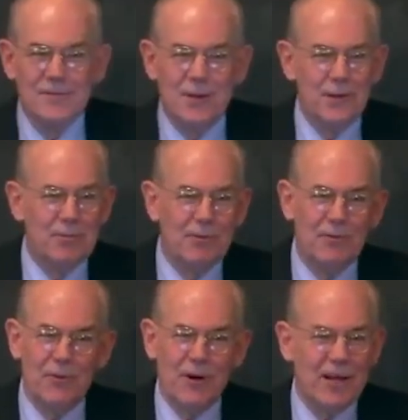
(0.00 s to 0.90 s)
said to you
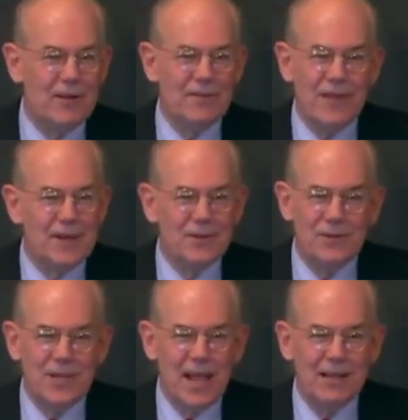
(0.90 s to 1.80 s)
before, if they
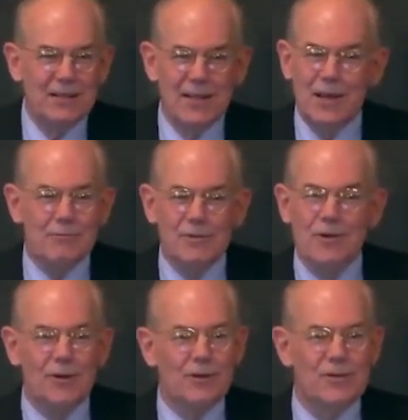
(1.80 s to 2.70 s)
do that, the end
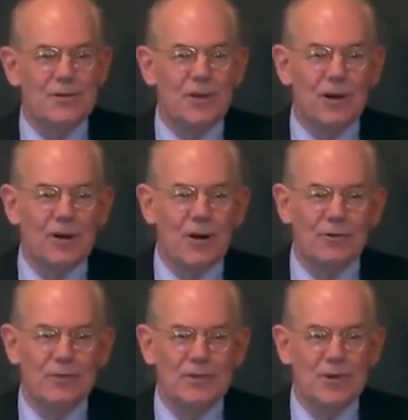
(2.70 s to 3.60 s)
result is that their
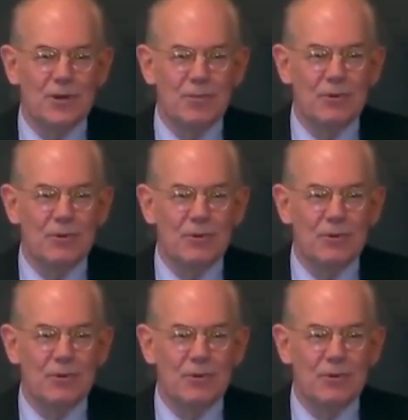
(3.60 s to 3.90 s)
country is going to be